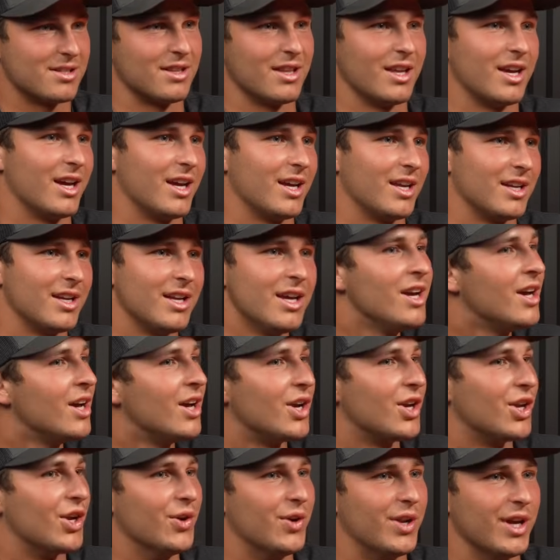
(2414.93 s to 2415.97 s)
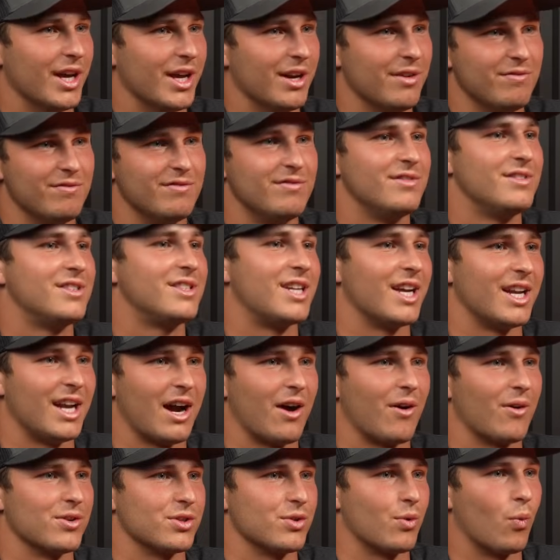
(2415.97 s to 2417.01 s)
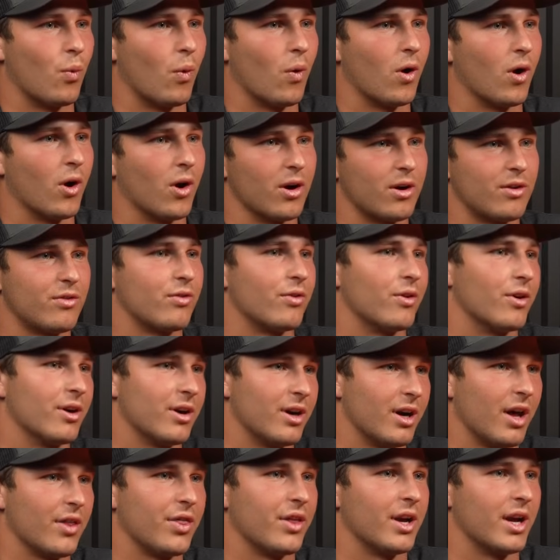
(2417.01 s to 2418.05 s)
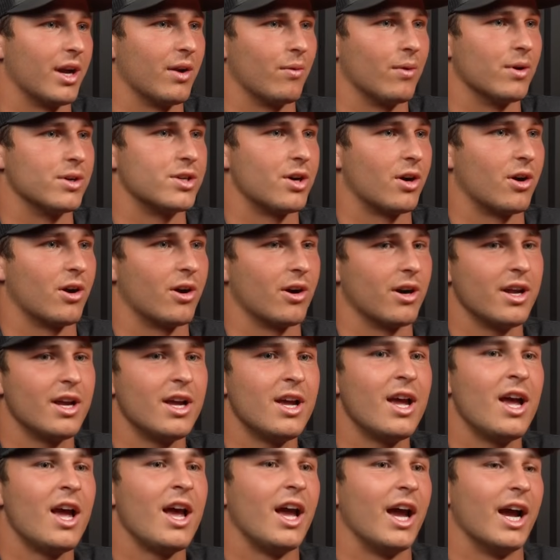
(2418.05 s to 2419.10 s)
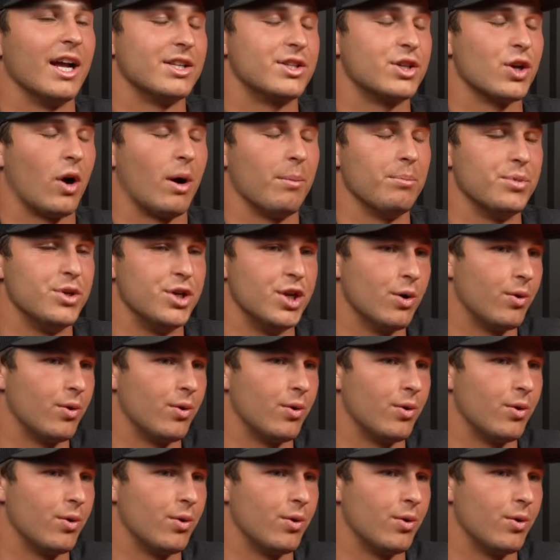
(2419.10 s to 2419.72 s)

Then you did 10 hours of work for nothing in return. And so I'm